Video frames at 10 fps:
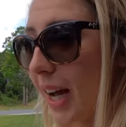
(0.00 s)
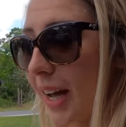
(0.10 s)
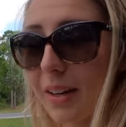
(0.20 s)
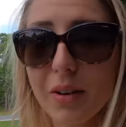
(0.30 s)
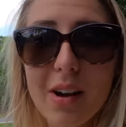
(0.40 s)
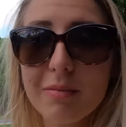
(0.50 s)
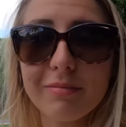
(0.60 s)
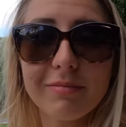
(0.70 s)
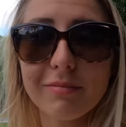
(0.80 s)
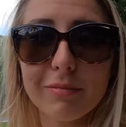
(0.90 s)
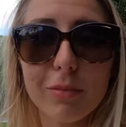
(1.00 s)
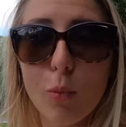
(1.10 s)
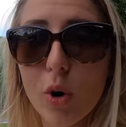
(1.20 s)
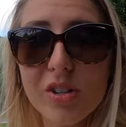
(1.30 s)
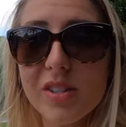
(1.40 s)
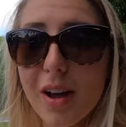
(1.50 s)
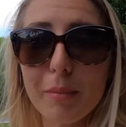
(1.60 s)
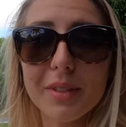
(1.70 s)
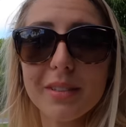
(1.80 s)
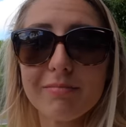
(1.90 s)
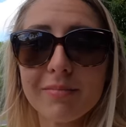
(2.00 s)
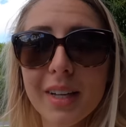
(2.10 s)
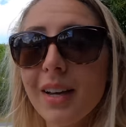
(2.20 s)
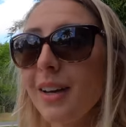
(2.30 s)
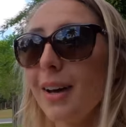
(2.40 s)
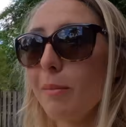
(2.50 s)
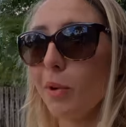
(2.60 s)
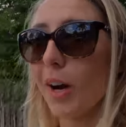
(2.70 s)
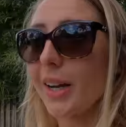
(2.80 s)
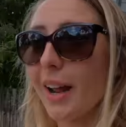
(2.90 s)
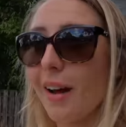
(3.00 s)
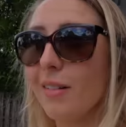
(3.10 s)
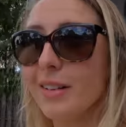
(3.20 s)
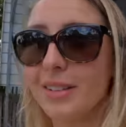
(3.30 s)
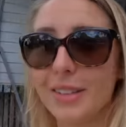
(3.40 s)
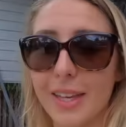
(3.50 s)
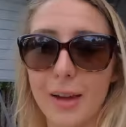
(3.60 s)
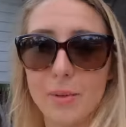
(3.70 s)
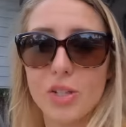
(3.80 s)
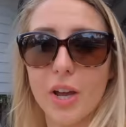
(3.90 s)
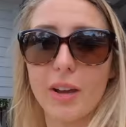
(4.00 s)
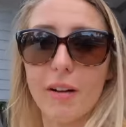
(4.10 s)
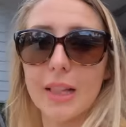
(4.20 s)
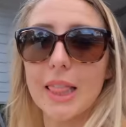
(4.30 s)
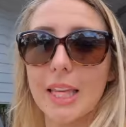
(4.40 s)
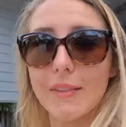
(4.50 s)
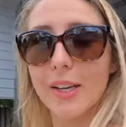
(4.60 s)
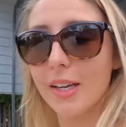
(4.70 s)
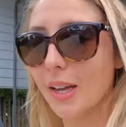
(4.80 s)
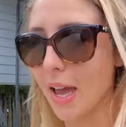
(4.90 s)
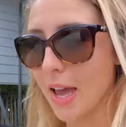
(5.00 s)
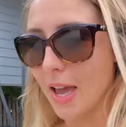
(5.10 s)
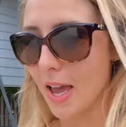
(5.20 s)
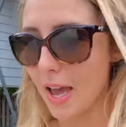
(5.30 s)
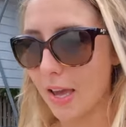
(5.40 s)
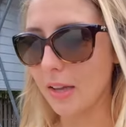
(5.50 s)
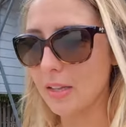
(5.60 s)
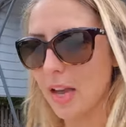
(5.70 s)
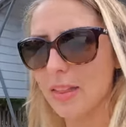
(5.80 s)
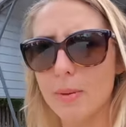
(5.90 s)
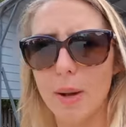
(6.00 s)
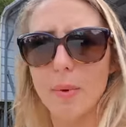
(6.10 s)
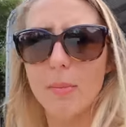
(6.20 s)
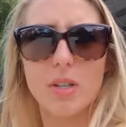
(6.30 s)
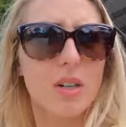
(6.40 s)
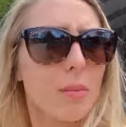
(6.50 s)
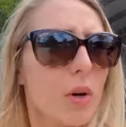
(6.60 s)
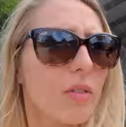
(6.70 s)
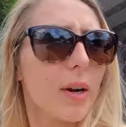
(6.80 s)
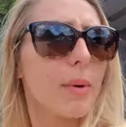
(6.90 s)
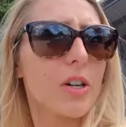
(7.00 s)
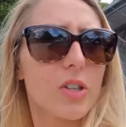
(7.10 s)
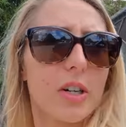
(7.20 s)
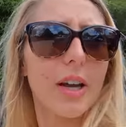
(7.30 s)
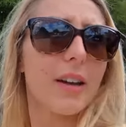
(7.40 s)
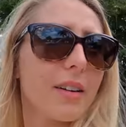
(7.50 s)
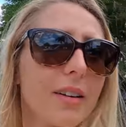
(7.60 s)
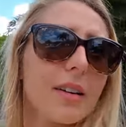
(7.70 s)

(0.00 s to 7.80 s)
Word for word: I don't know. We're stumped. But right now, Gabe and Jake are leaving. And I think my mom's gonna come over, I'm not sure yet.